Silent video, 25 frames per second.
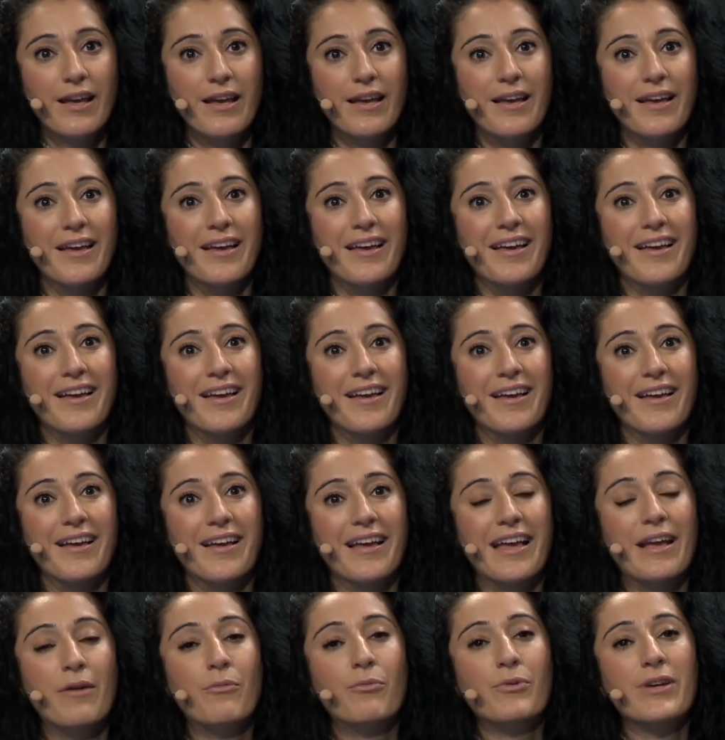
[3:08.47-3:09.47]

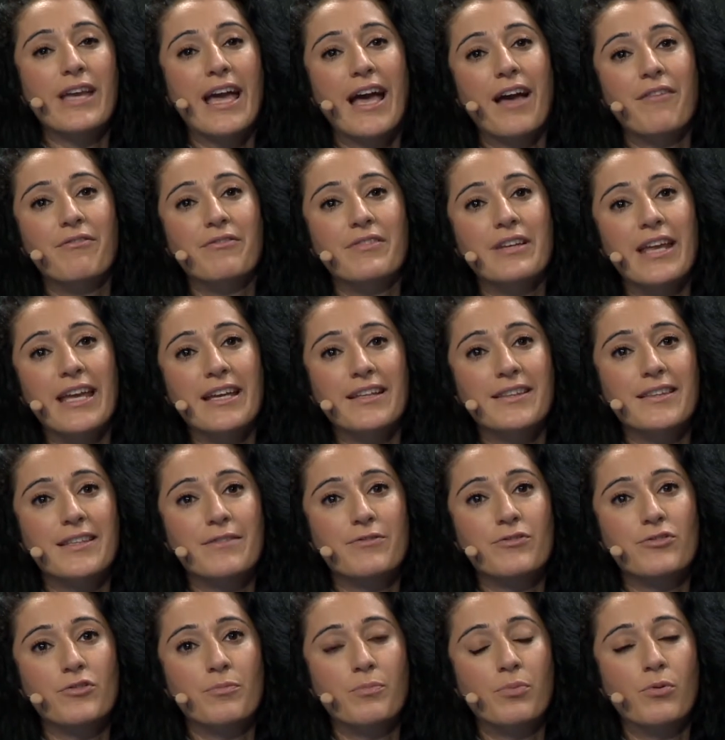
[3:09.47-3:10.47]
and we have
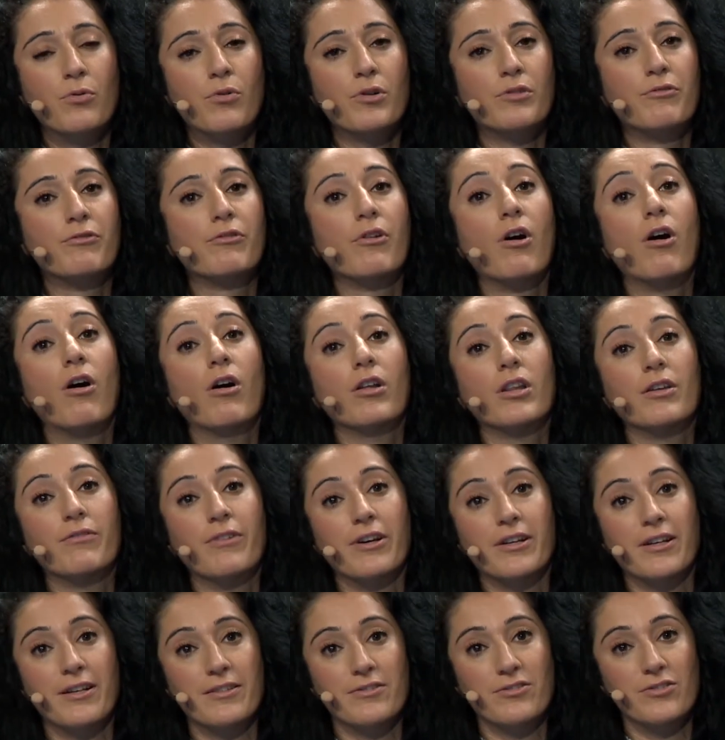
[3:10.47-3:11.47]
native support for all of
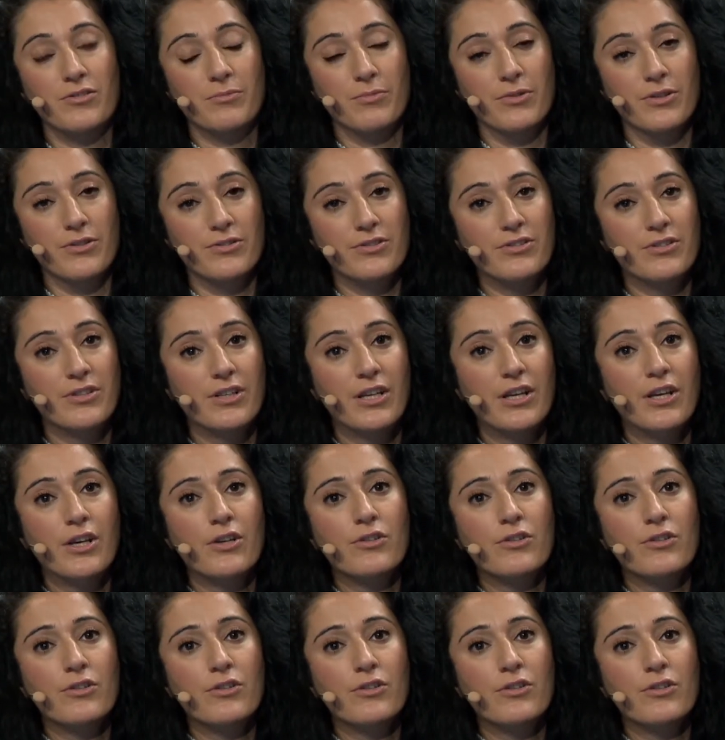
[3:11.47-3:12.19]
our customers.